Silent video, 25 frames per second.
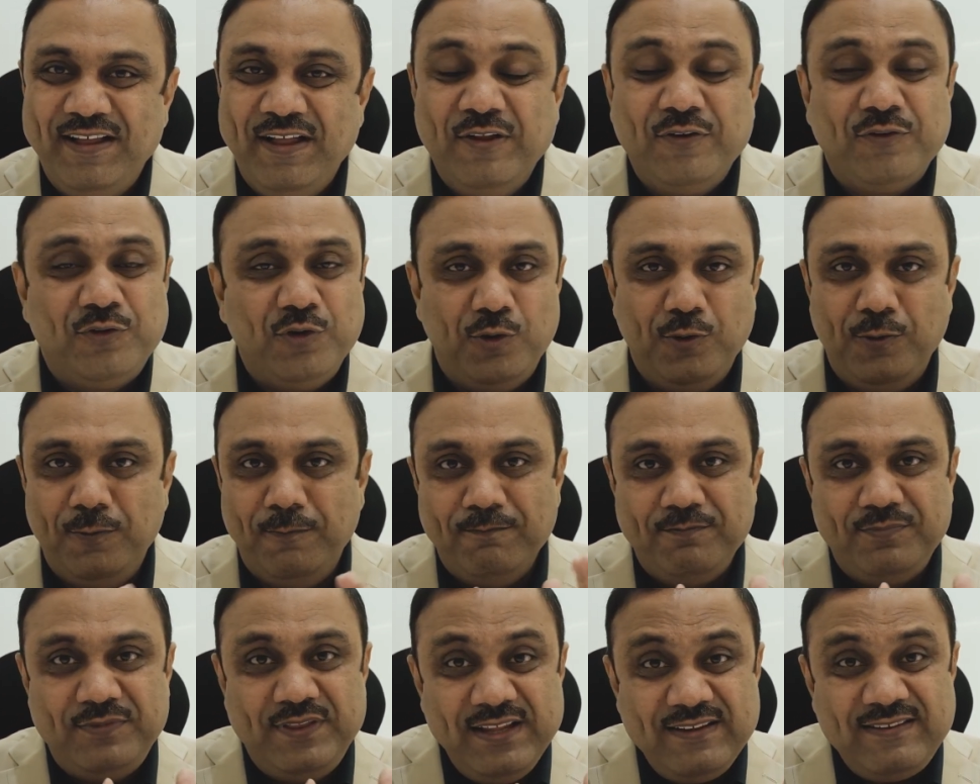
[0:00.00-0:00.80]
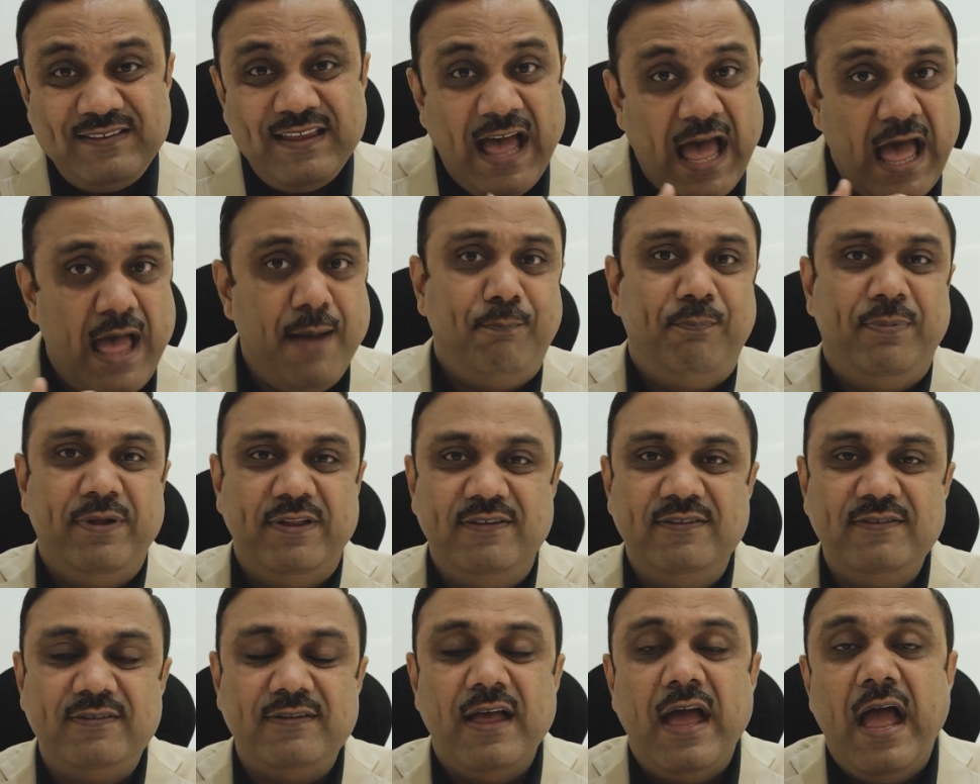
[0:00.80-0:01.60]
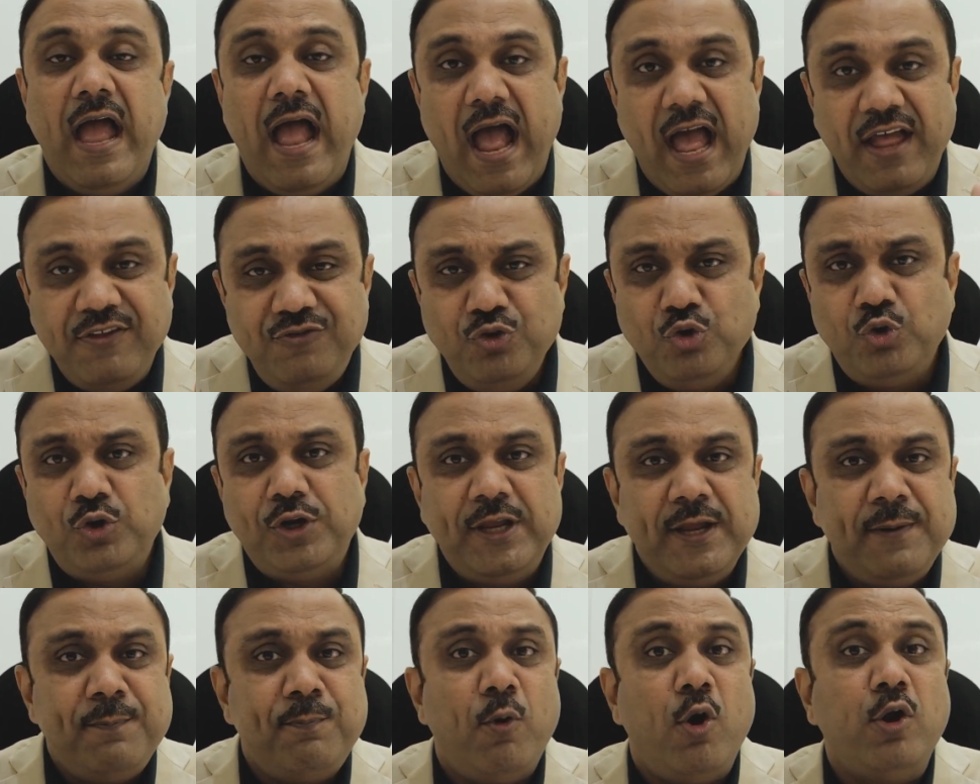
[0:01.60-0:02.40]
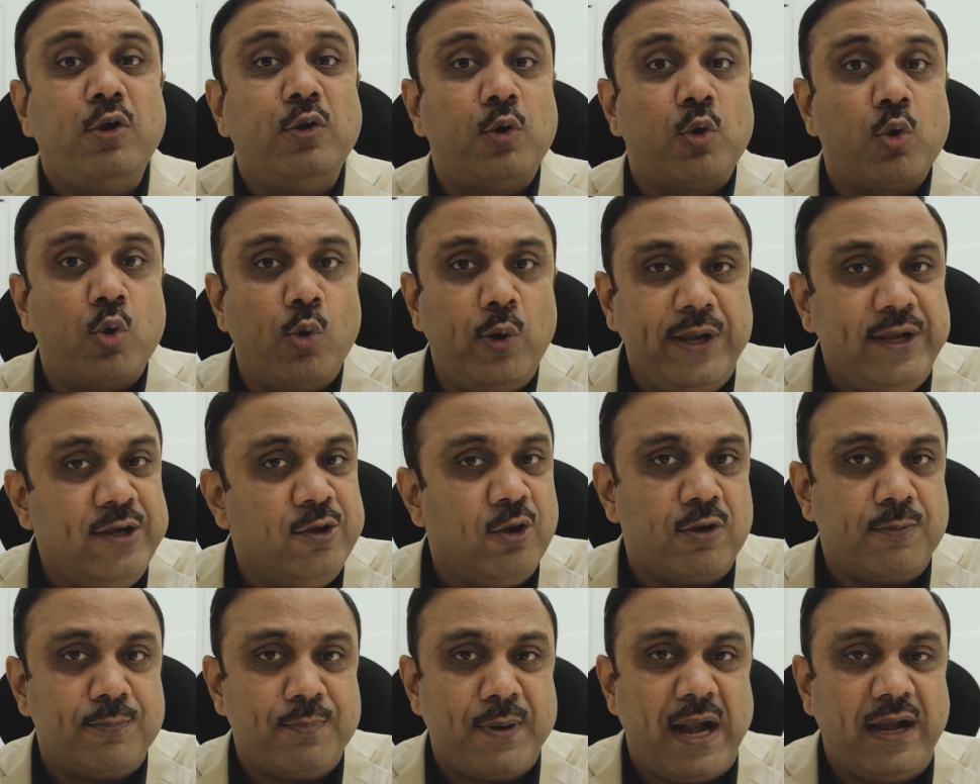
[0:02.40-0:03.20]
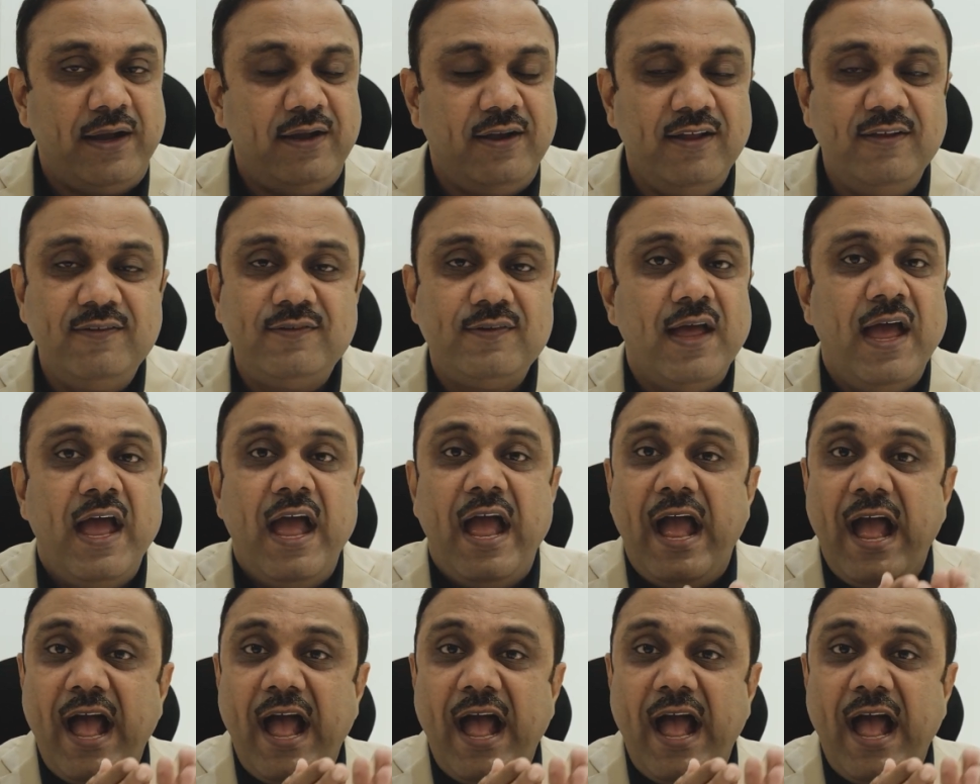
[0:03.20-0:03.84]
So this happens as you keep on growing your practice,